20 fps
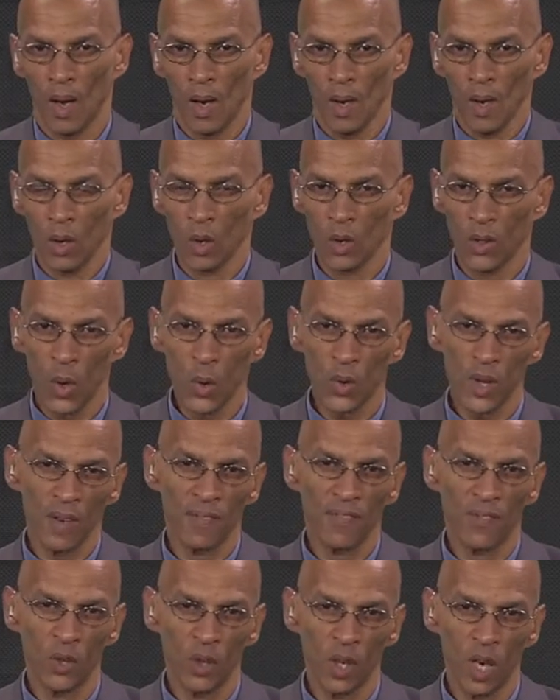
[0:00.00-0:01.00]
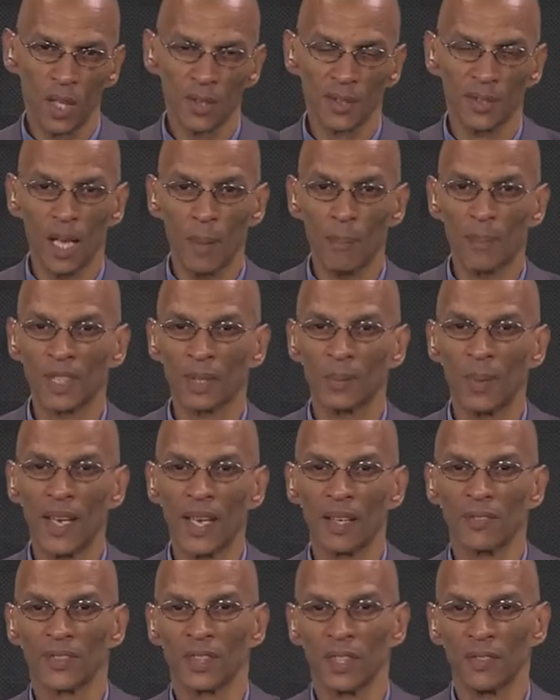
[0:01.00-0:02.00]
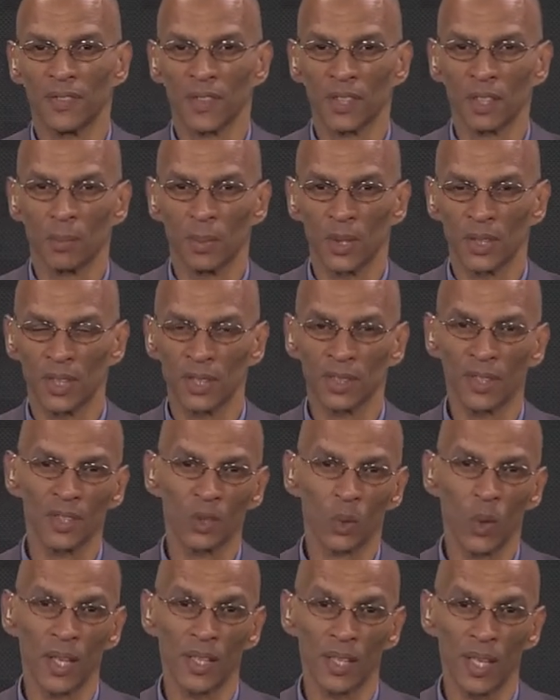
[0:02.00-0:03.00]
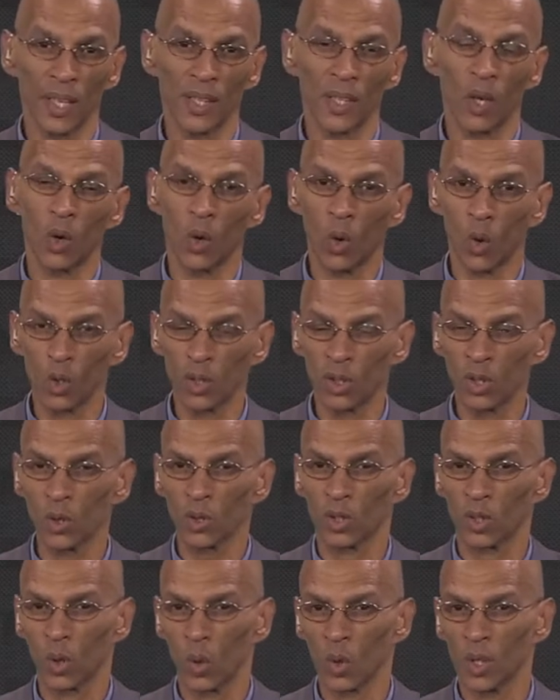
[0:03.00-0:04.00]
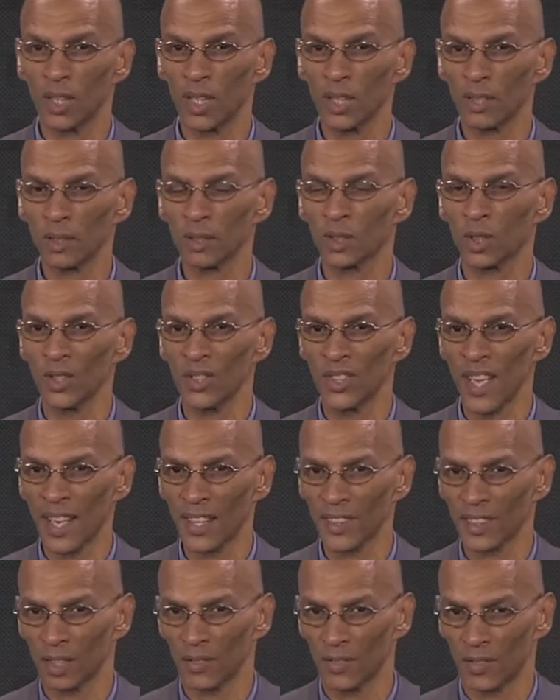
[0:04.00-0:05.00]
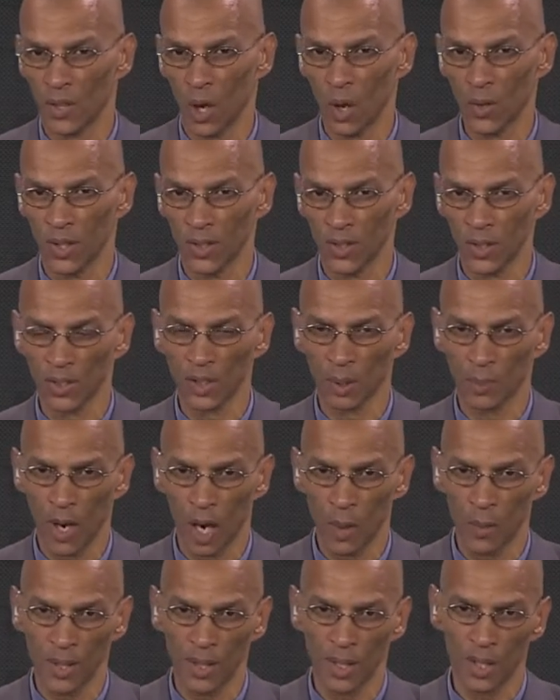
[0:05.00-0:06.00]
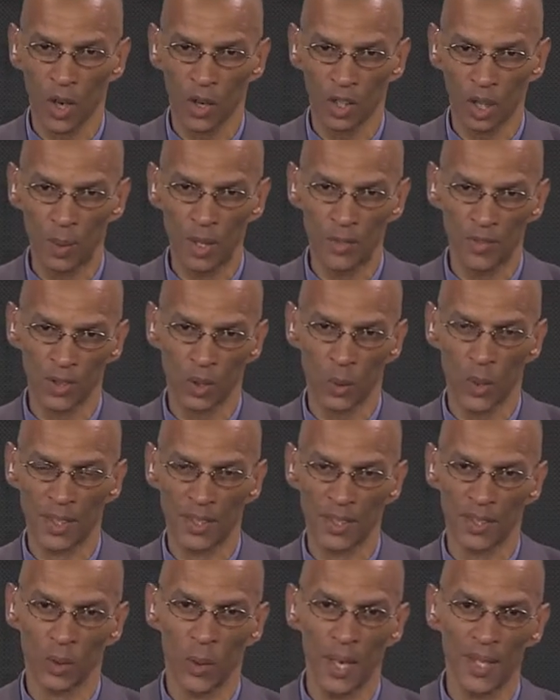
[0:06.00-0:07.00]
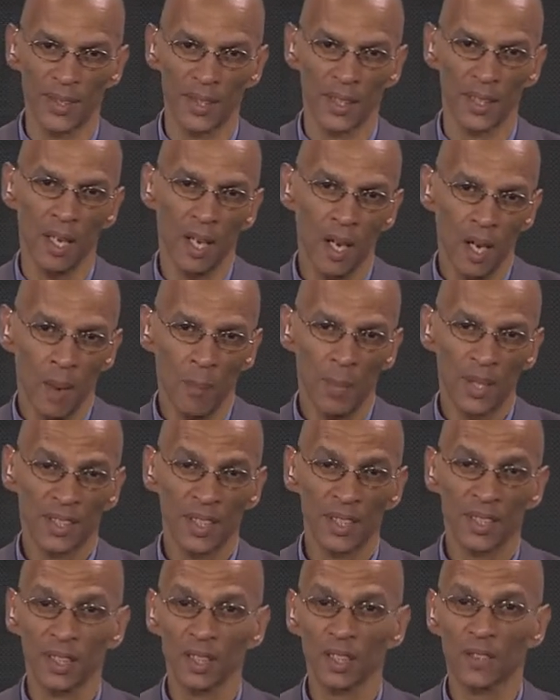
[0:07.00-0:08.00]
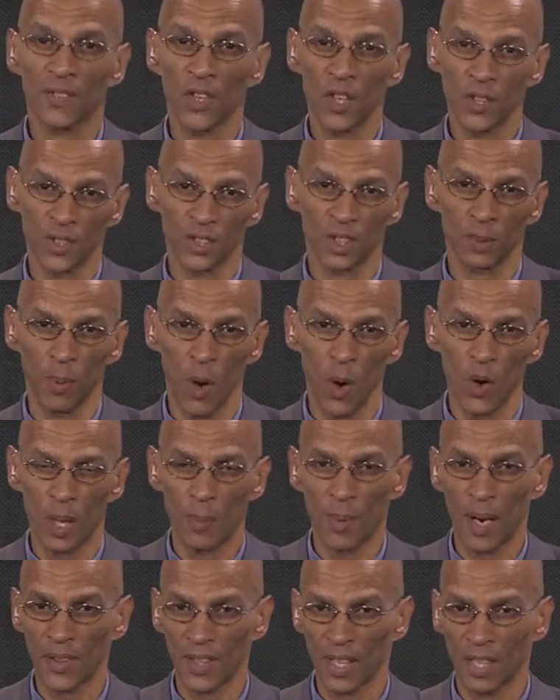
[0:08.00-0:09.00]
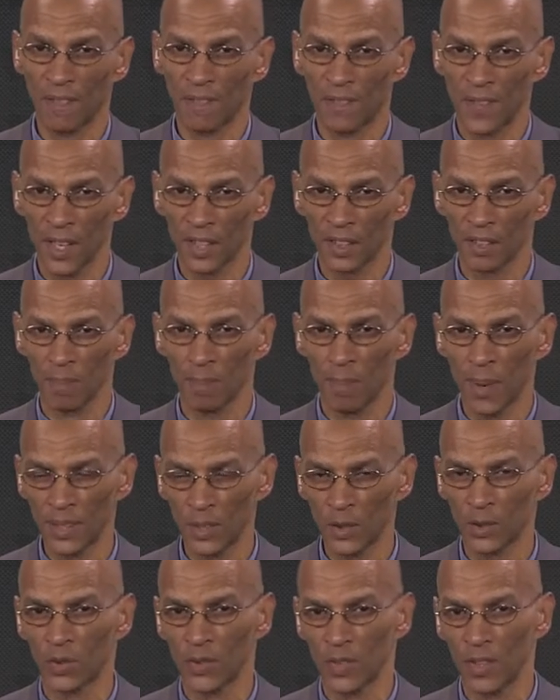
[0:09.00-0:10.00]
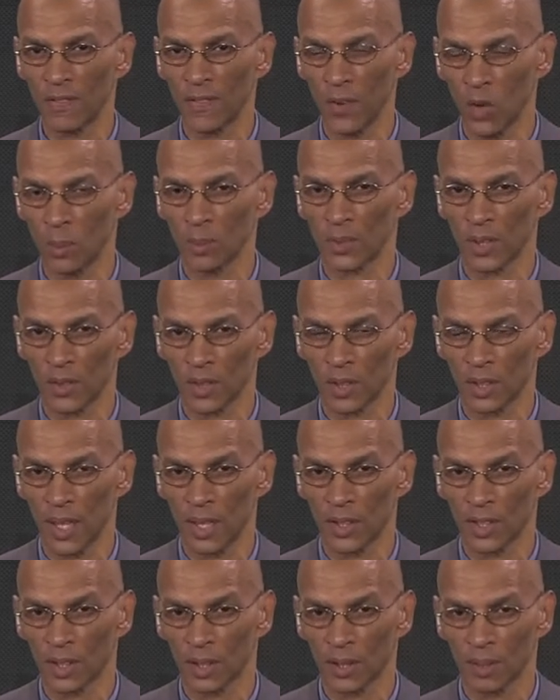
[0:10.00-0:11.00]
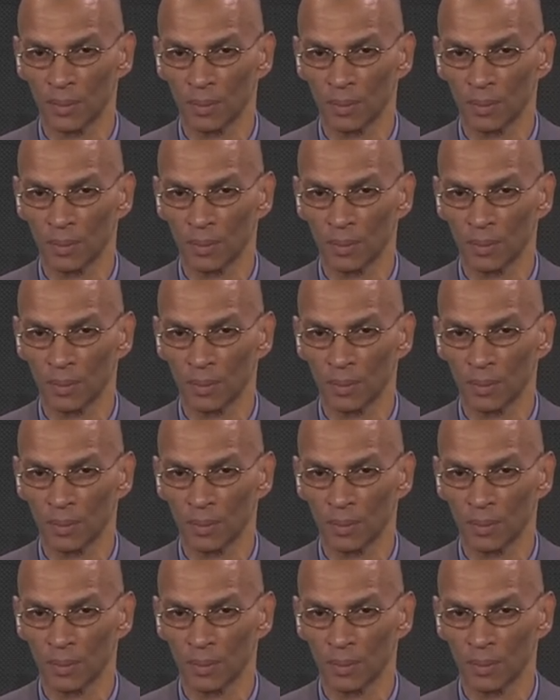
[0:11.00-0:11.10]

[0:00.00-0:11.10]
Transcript: Although their forecast numbers may have differed, Persistence Gwanyanyo also saw little to negative growth in the Zimbabwean economy for 2020. Persistence further spoke about the effects of monetary reforms on the nation.